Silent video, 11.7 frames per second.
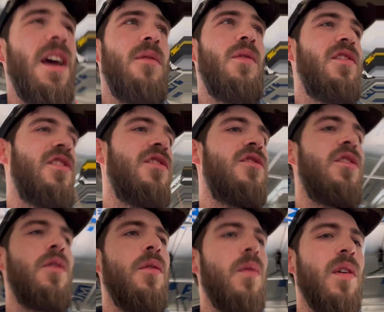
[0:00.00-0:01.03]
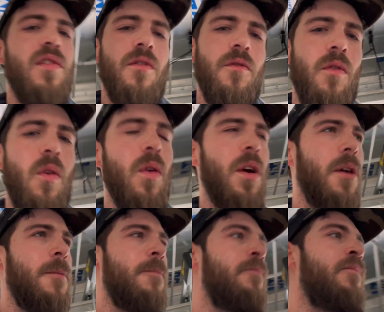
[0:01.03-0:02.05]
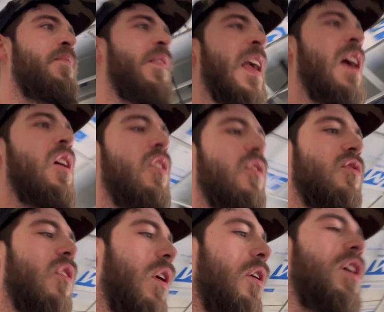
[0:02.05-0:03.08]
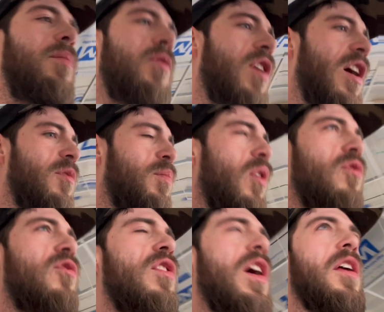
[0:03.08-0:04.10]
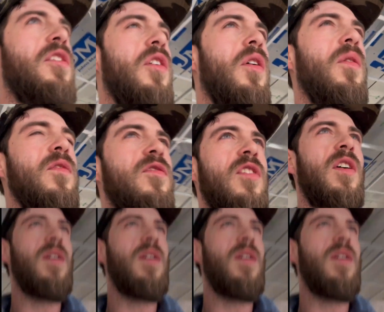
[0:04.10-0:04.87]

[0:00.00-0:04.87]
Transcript: One's at 2, one's at 4. So I'll keep you guys posted on those.